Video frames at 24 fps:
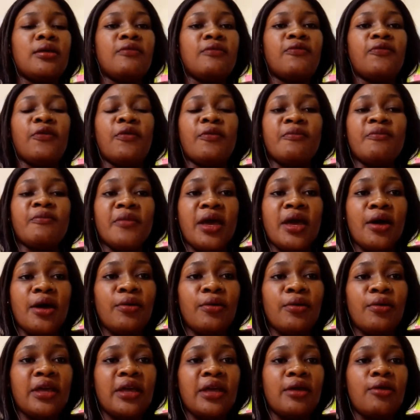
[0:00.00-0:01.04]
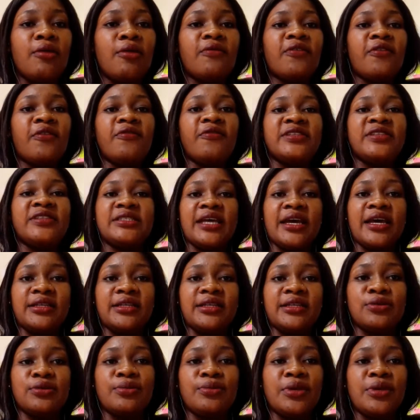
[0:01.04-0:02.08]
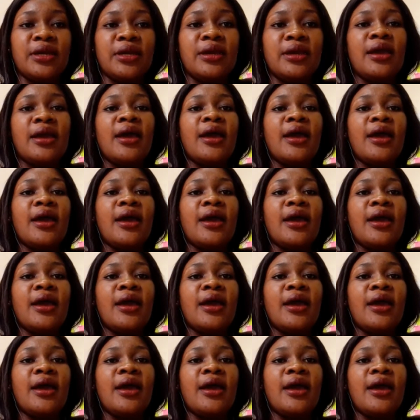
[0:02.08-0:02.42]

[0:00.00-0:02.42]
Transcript: for male they go for vasectomy,